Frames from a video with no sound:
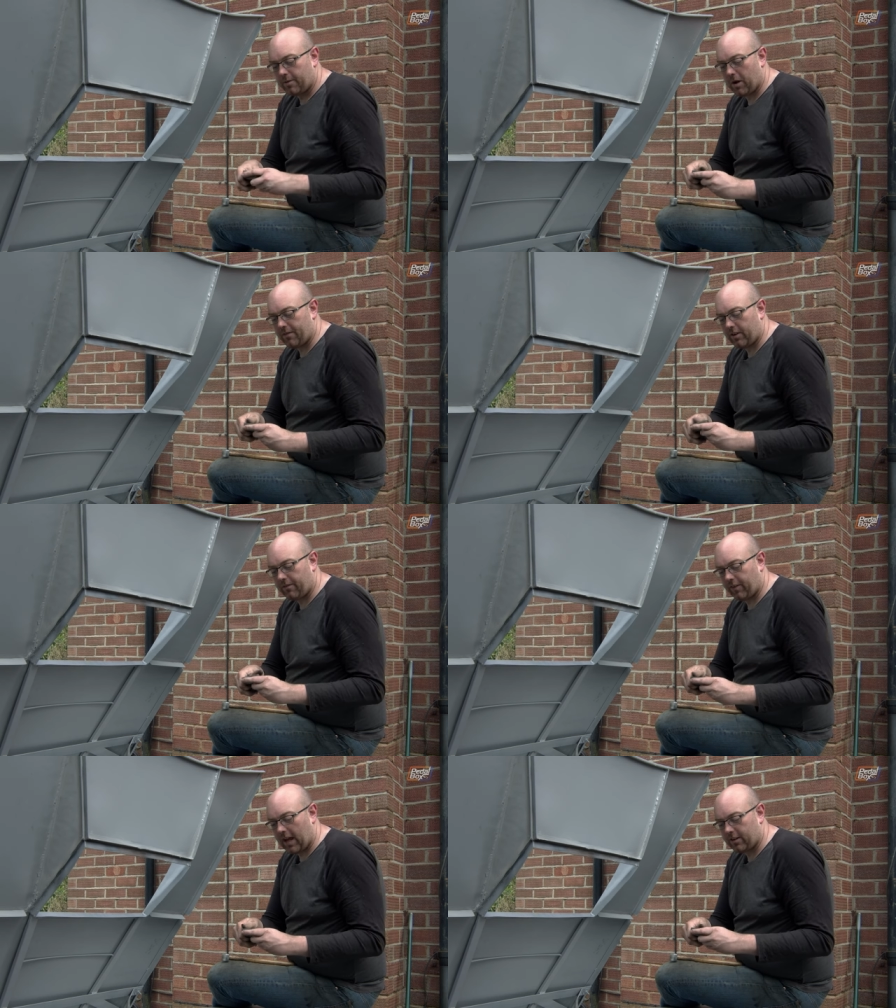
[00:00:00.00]
perfectly
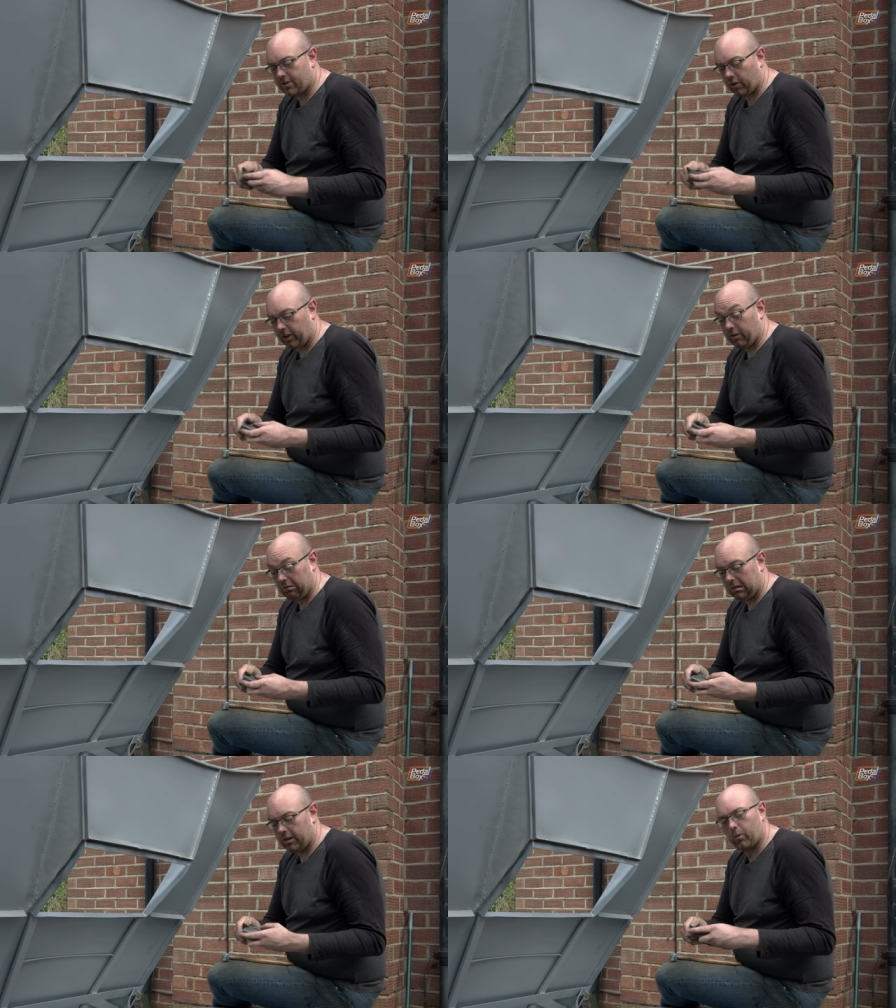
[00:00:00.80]
flat dolly,
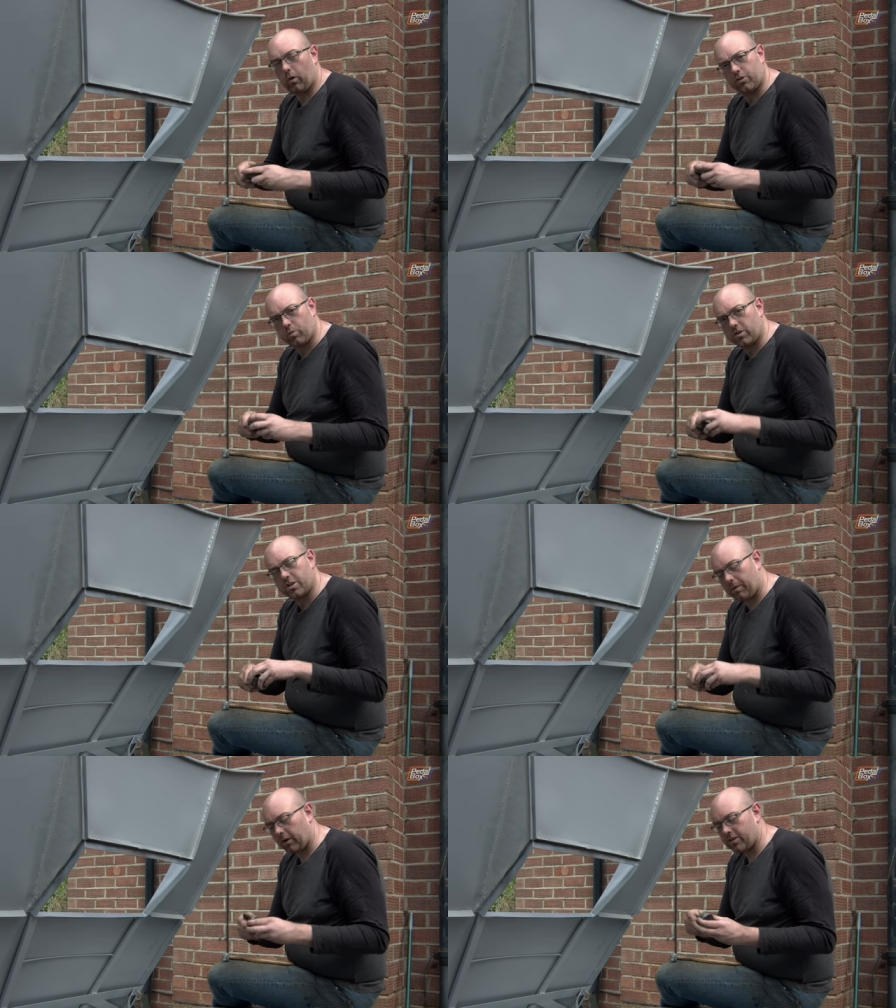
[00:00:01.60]
or it was once
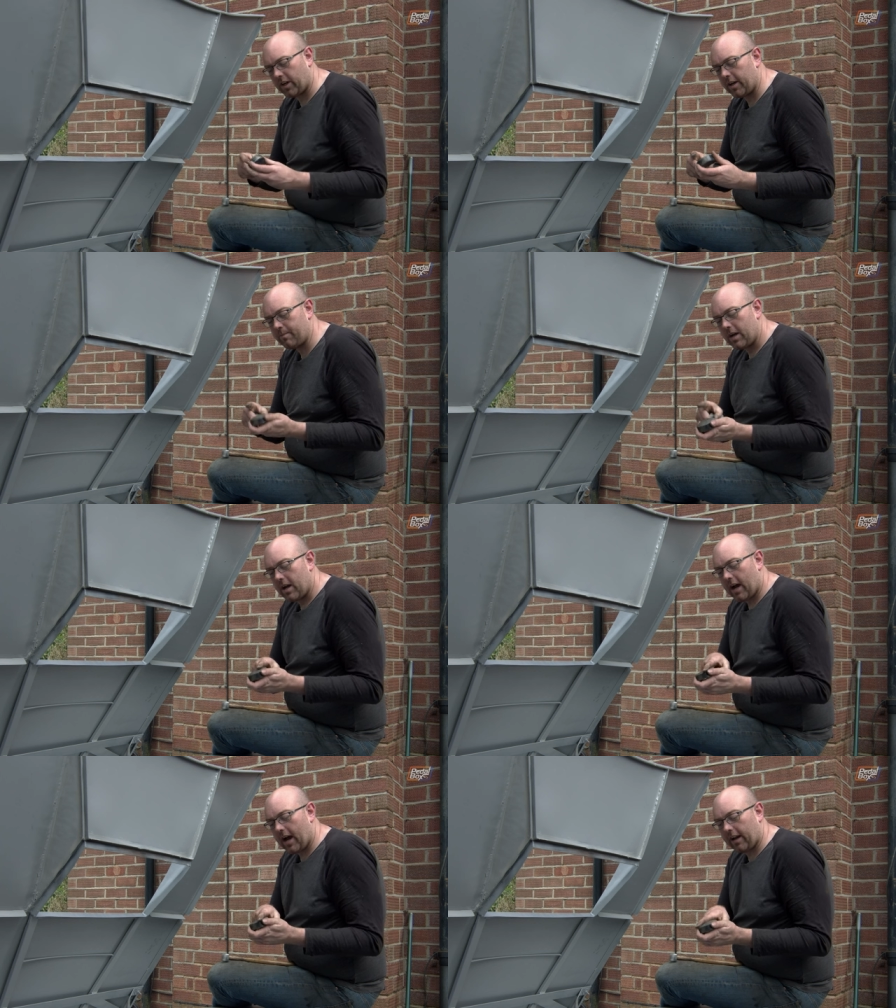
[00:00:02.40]
upon a time,
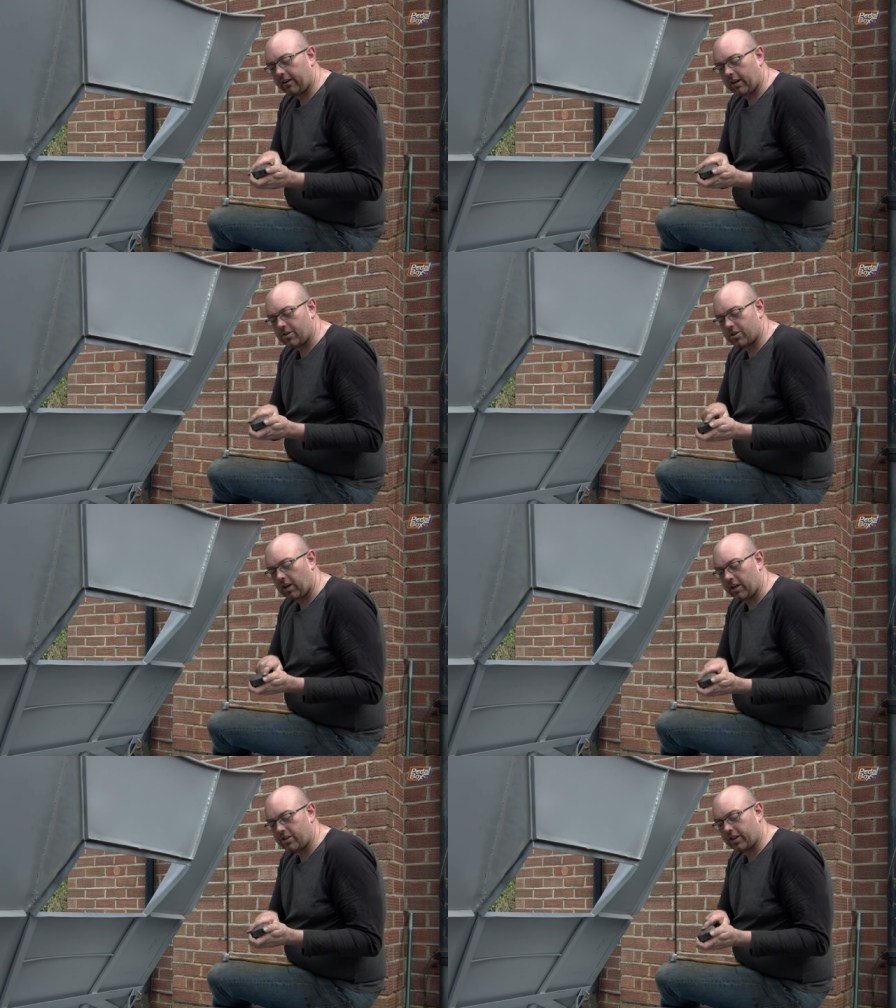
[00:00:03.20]
and a
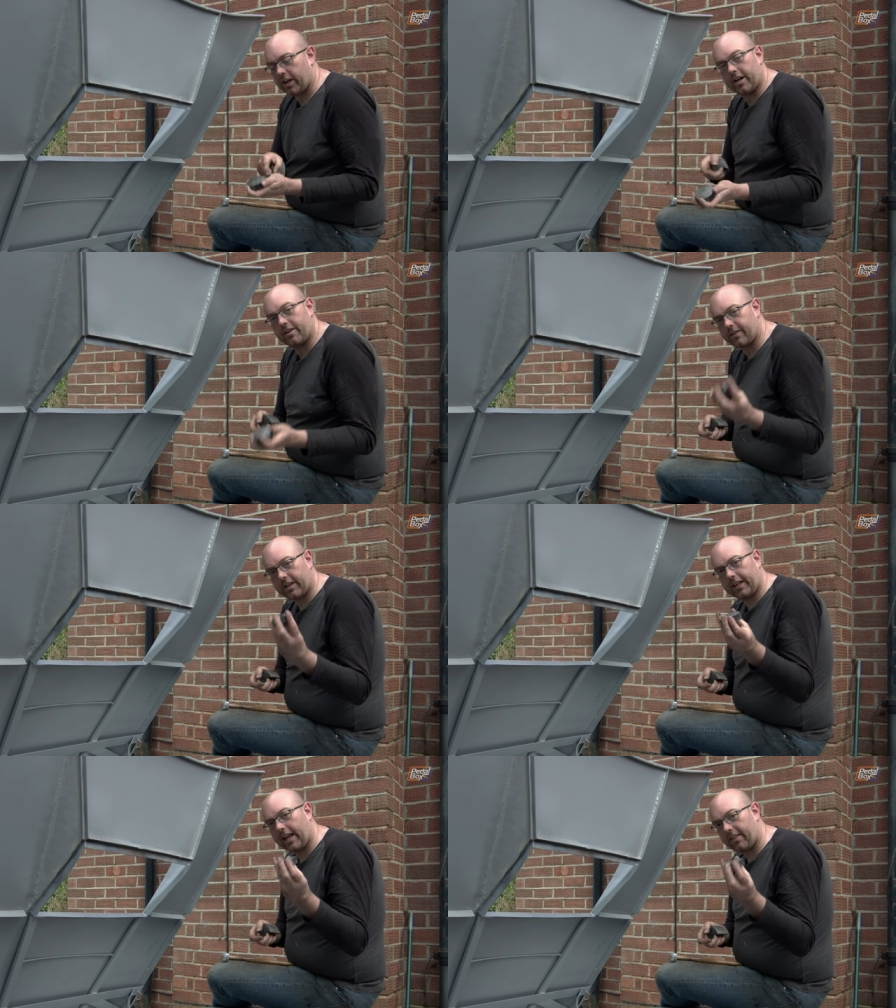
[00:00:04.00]
slight curve,
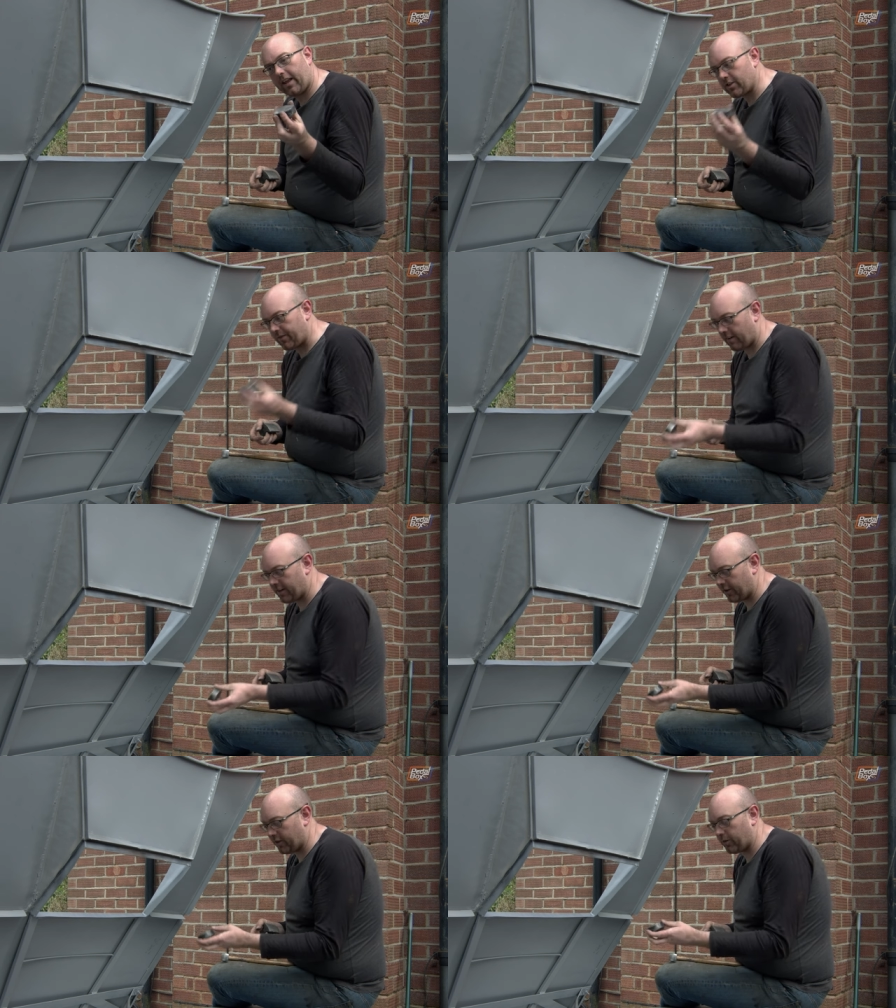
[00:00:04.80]
and again that's very
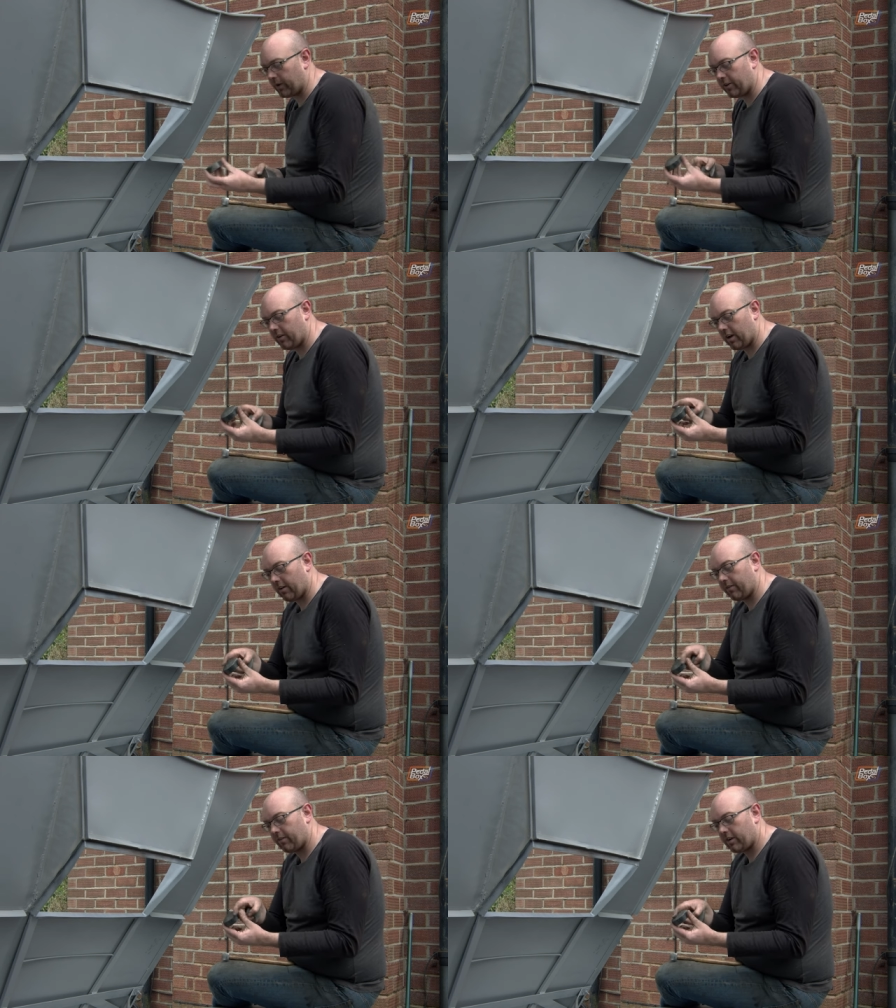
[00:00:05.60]
good when you
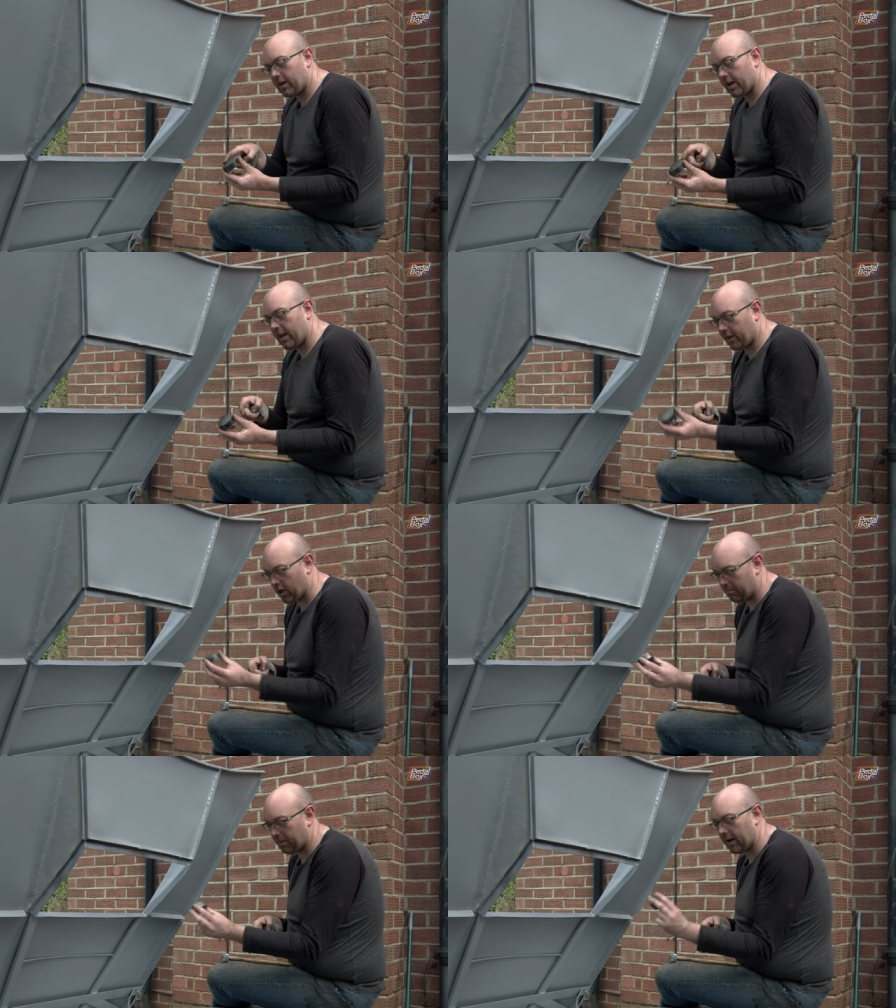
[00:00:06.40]
have a
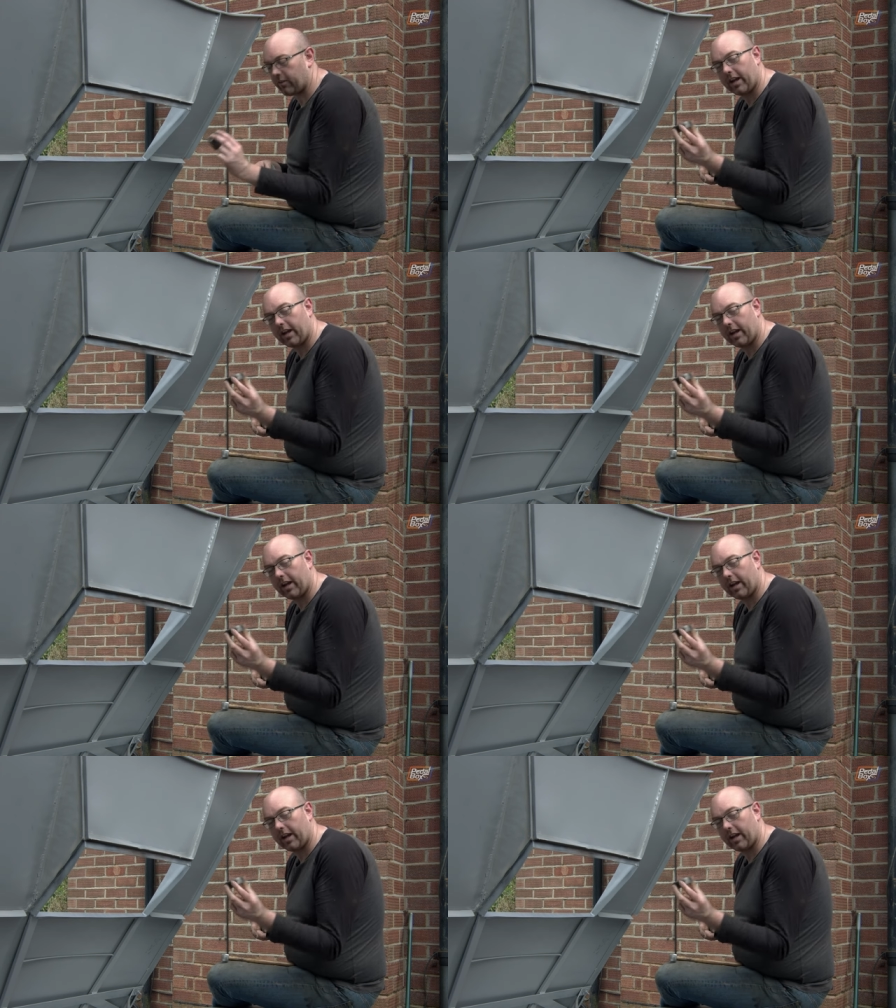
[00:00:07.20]
compound